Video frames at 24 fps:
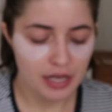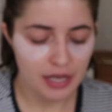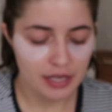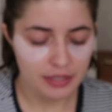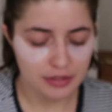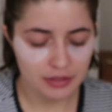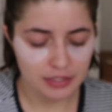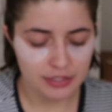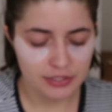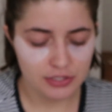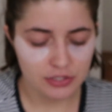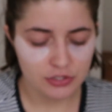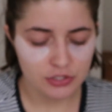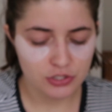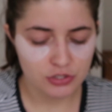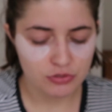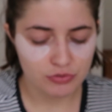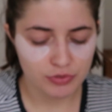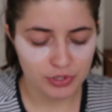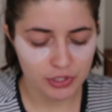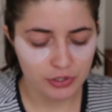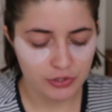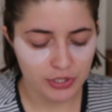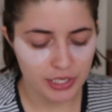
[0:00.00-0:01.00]
And these are just
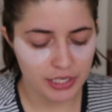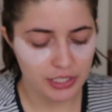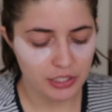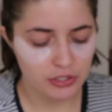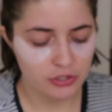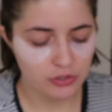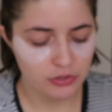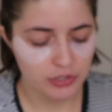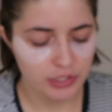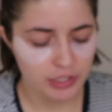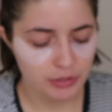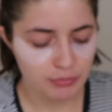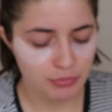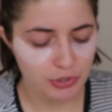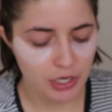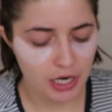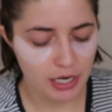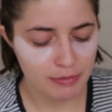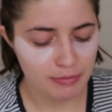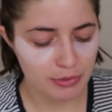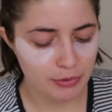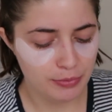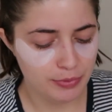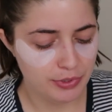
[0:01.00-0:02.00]
really great. You don't need a
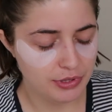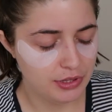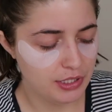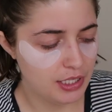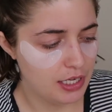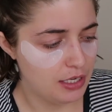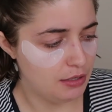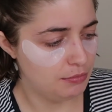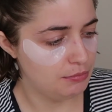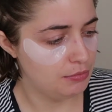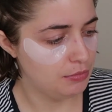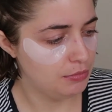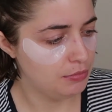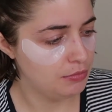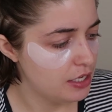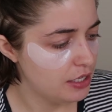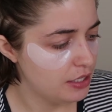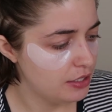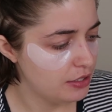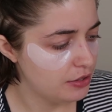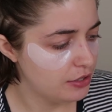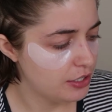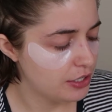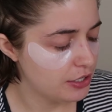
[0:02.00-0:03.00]
primer with them.
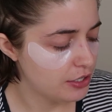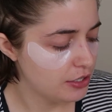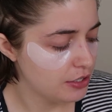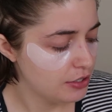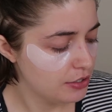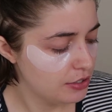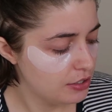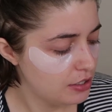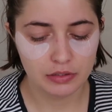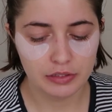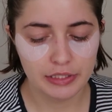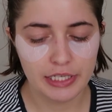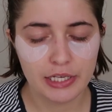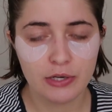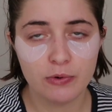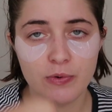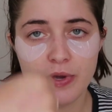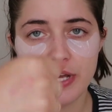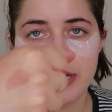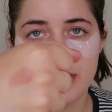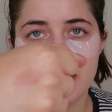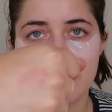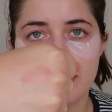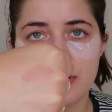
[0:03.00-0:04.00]
They're
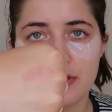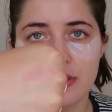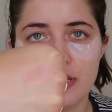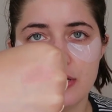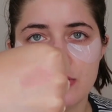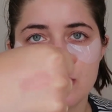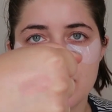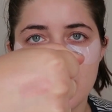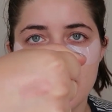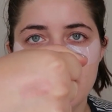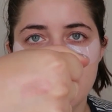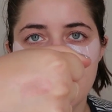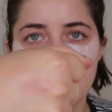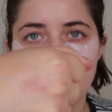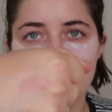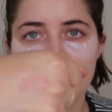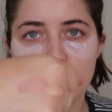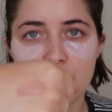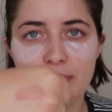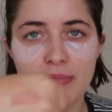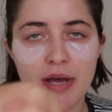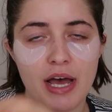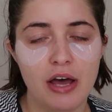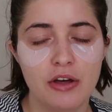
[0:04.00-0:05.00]
liquid and then they dry down
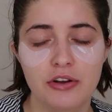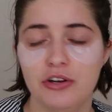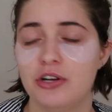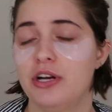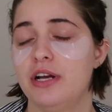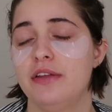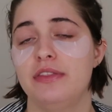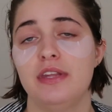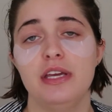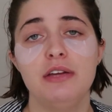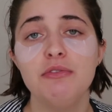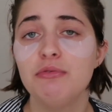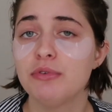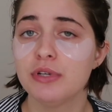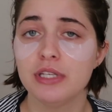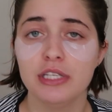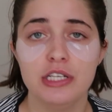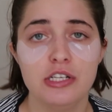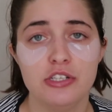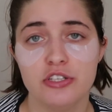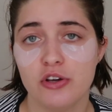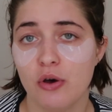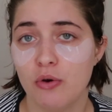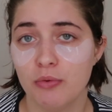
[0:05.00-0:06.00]
to a powder, and they
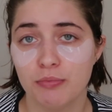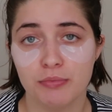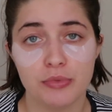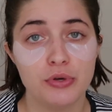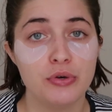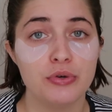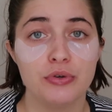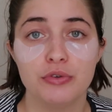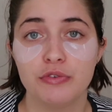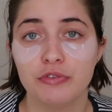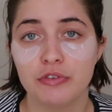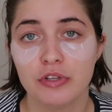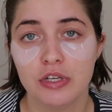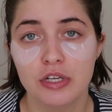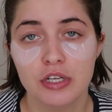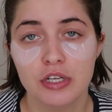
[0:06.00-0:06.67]
really don't move.